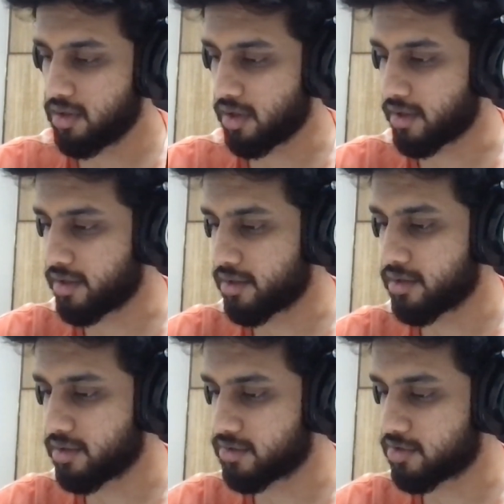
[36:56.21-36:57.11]

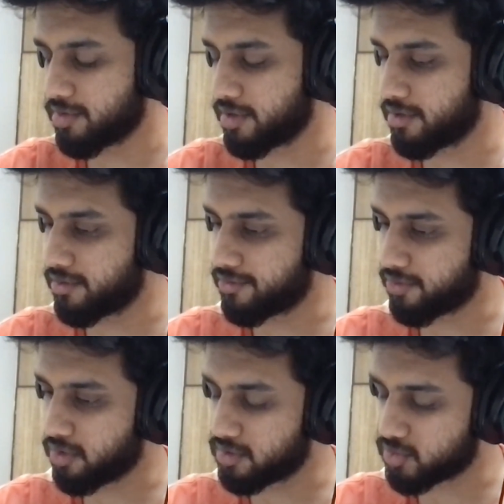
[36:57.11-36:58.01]
Again, this will be
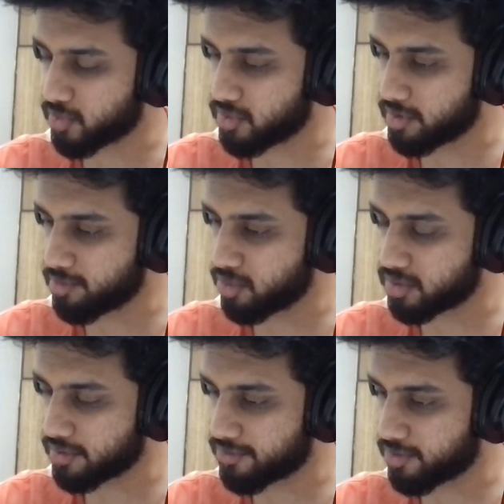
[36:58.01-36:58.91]
false where only
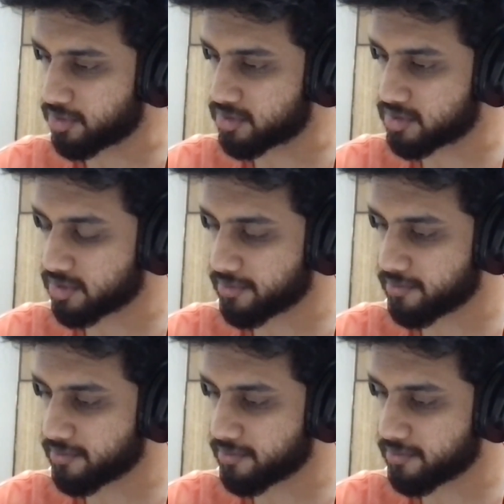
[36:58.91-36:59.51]
both are false.